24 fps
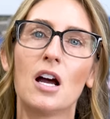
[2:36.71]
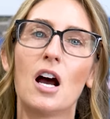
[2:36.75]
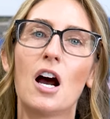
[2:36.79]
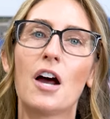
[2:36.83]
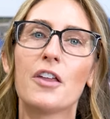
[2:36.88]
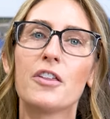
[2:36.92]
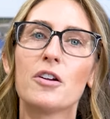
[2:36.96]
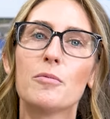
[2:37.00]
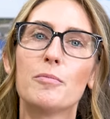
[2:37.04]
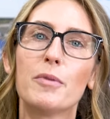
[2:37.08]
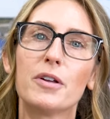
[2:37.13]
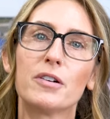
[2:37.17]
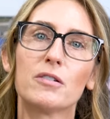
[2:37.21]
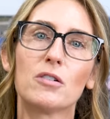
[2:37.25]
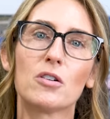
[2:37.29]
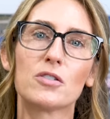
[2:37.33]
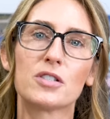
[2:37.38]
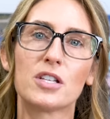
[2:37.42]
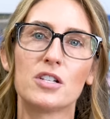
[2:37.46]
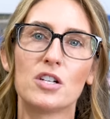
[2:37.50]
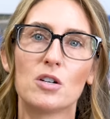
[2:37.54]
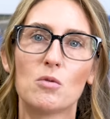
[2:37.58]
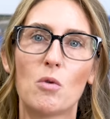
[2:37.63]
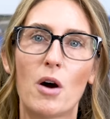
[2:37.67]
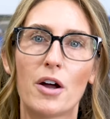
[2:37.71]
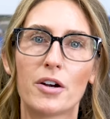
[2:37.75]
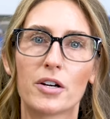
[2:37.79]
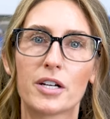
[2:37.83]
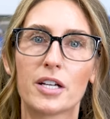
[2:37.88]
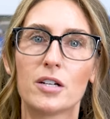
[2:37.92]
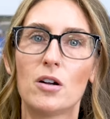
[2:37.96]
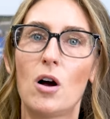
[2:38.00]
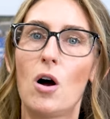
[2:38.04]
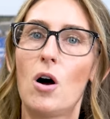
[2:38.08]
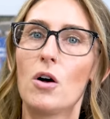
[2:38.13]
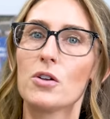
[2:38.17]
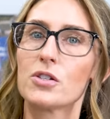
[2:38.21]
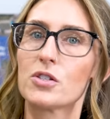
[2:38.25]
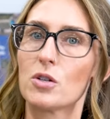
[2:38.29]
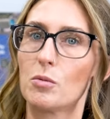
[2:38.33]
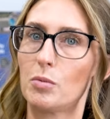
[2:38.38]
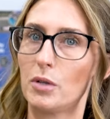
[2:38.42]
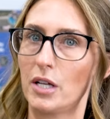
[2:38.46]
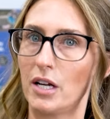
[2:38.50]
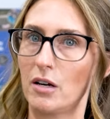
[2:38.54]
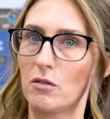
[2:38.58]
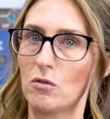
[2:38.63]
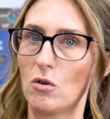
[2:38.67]
Other minerals in your water can also
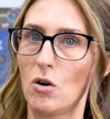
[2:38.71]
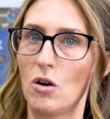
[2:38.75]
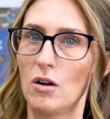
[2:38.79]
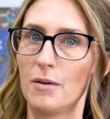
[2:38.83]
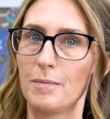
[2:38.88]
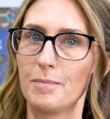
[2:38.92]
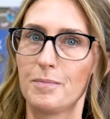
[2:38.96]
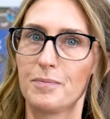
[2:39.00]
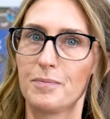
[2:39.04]
play a role.